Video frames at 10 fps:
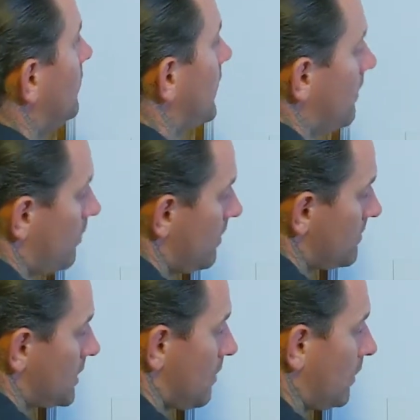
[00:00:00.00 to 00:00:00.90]
run out of
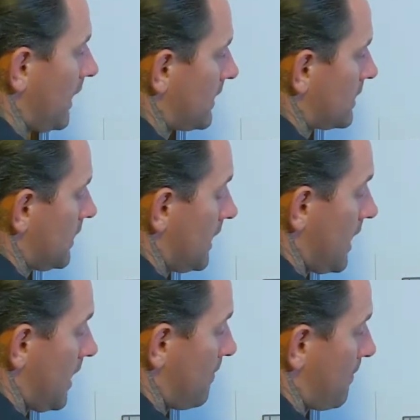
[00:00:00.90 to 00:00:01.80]
room. Some will actually